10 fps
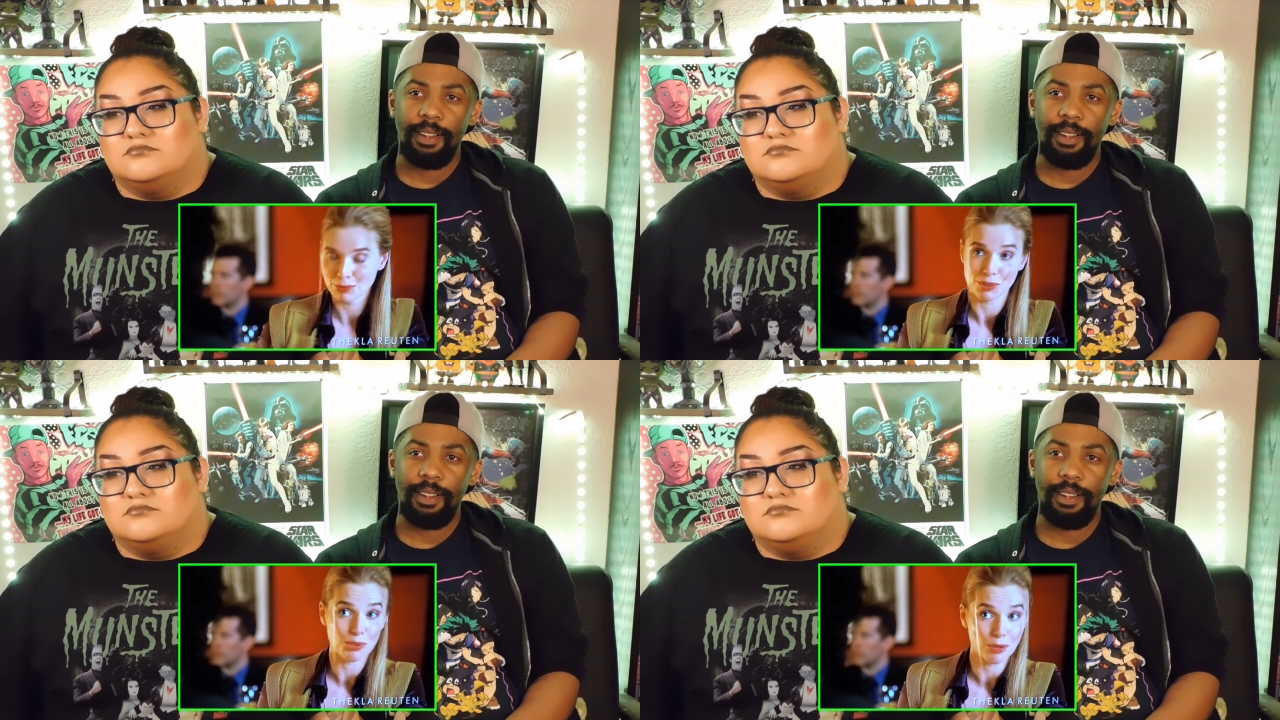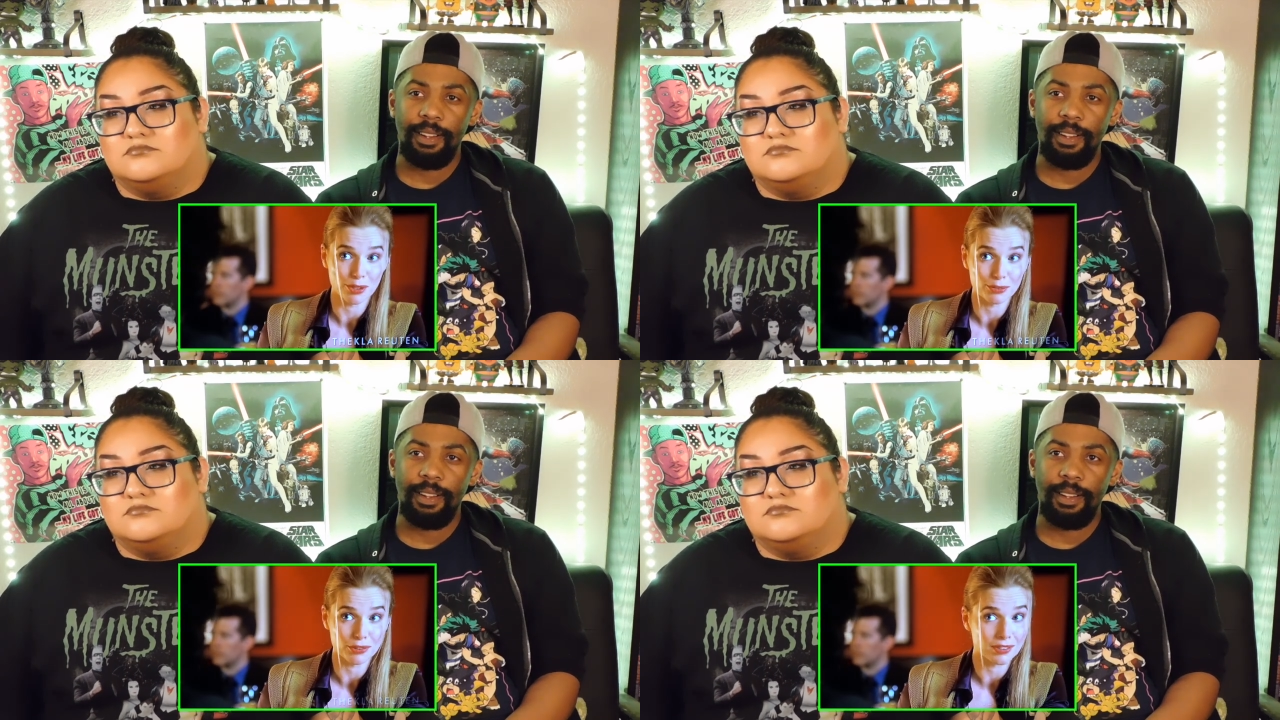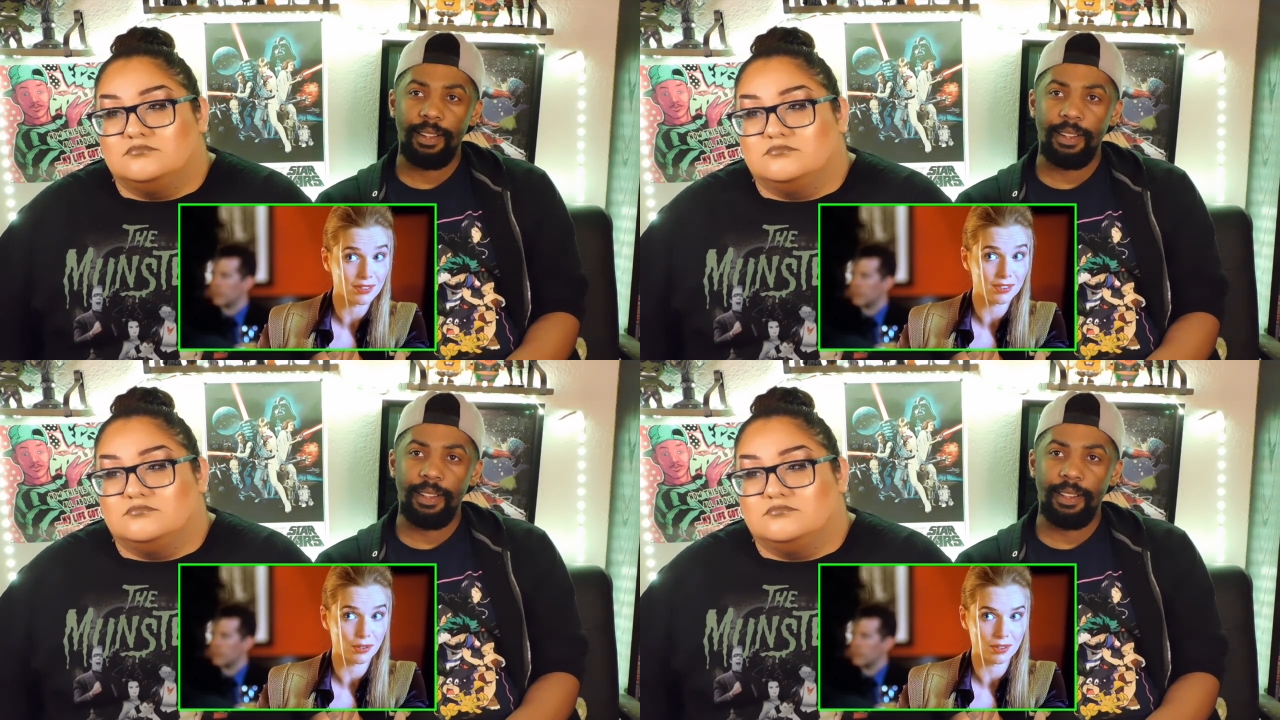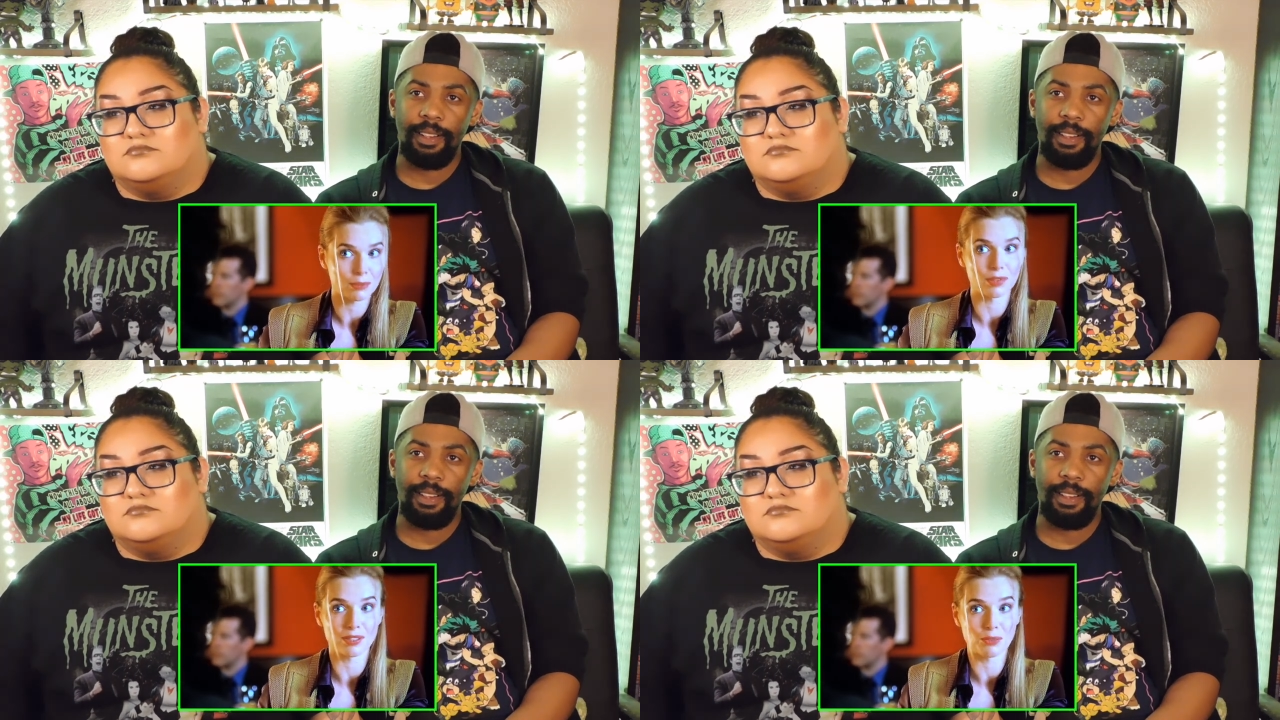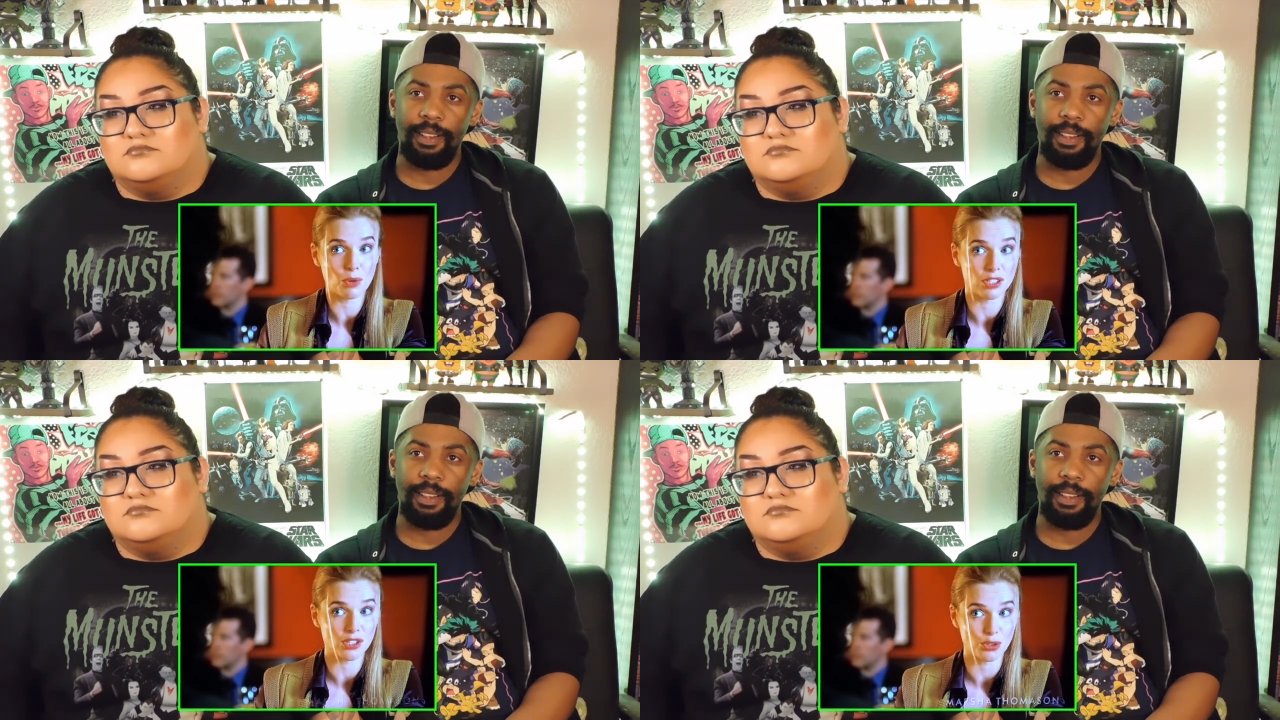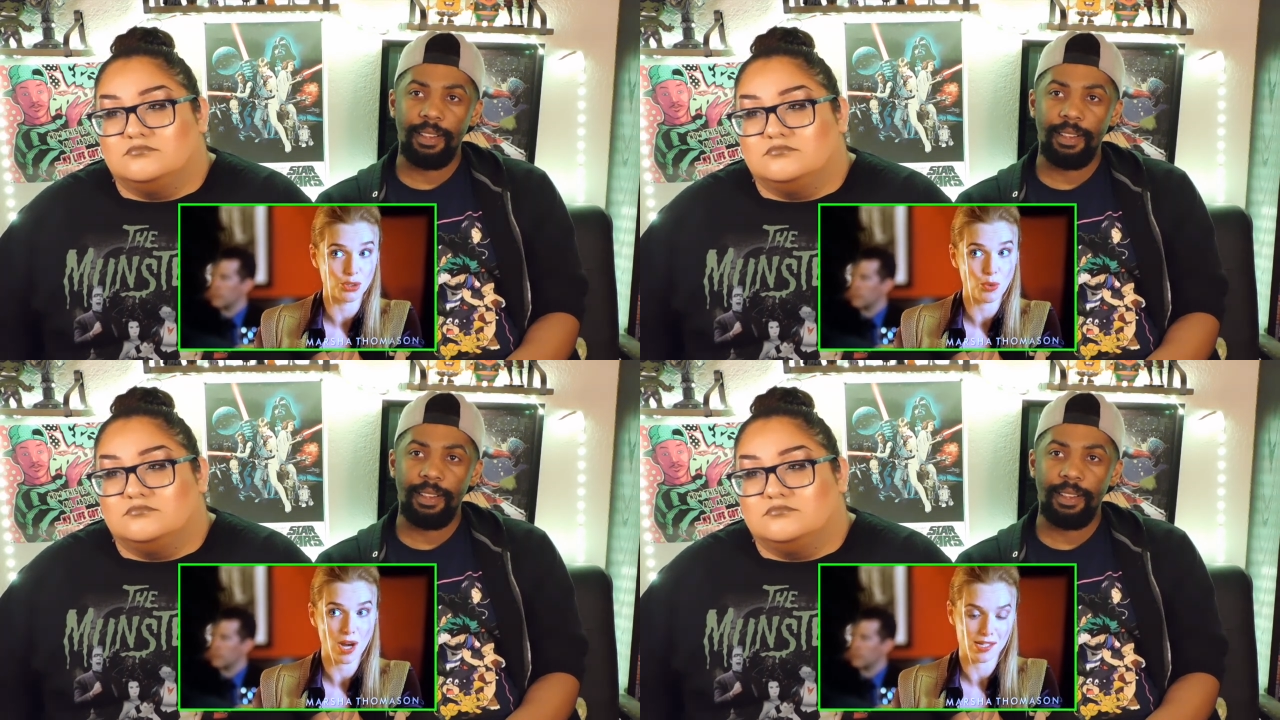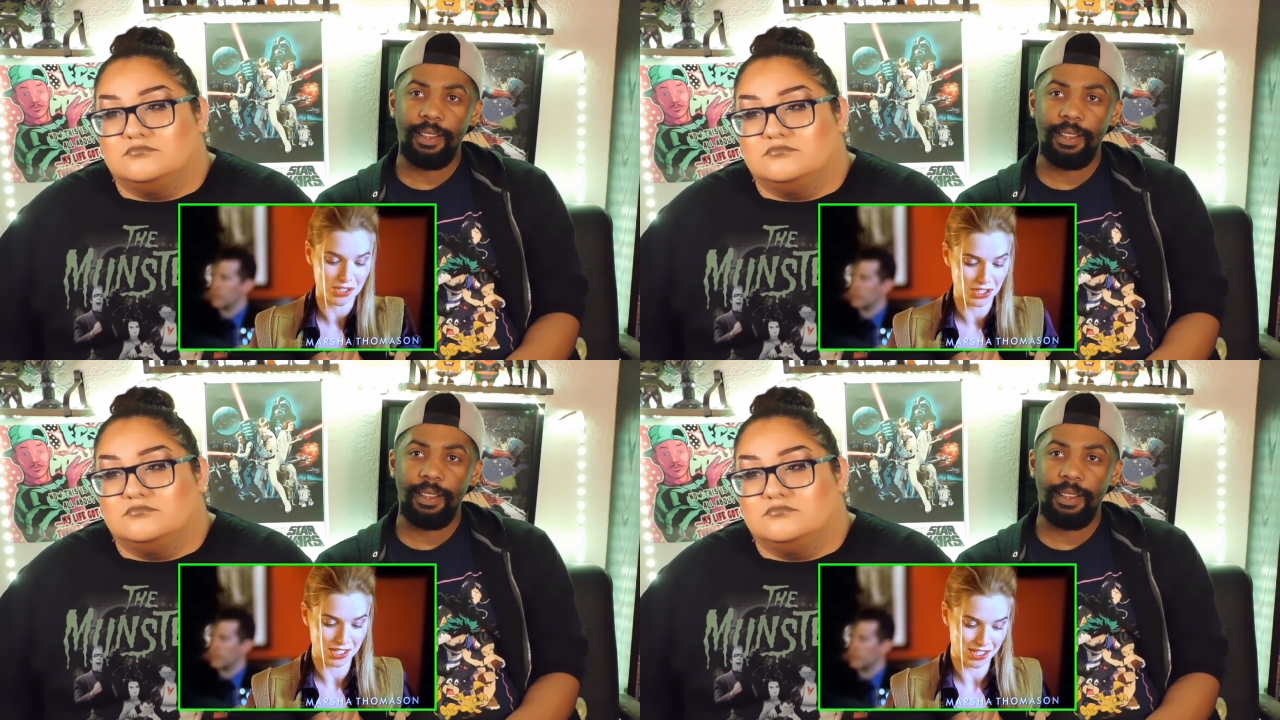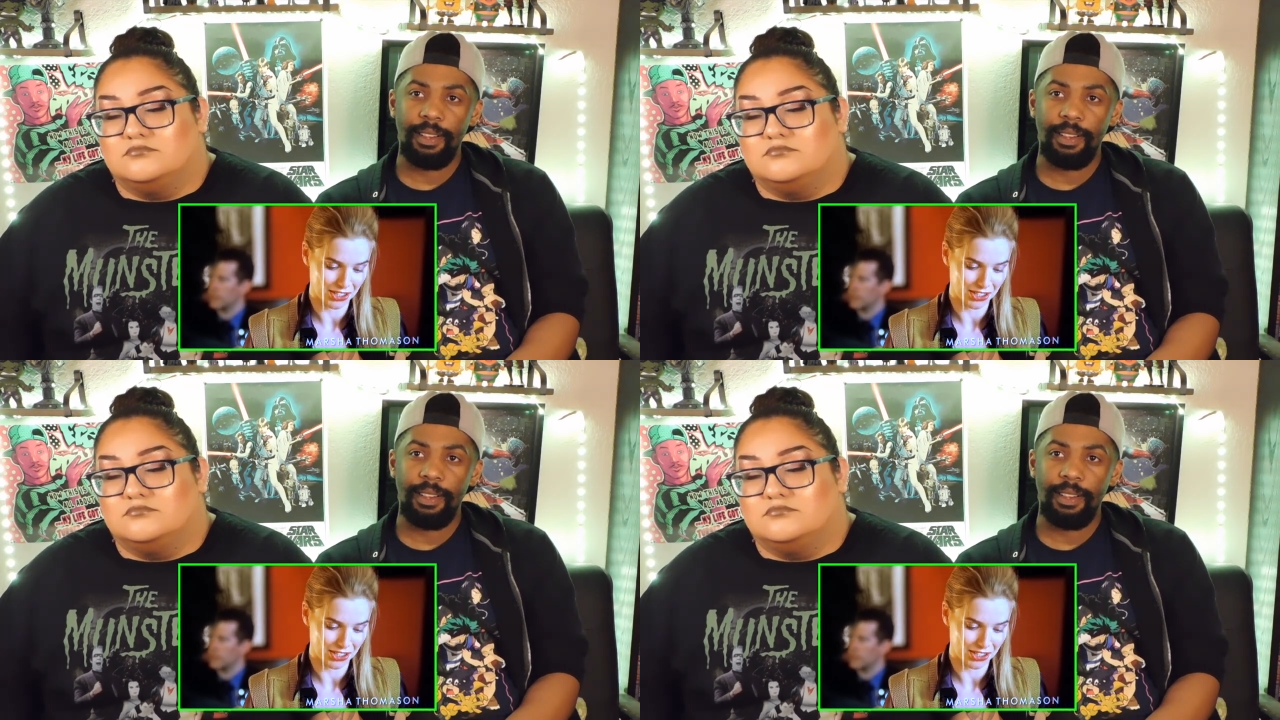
Speaker 1: Which is wonderful since he's only in Berlin once or twice a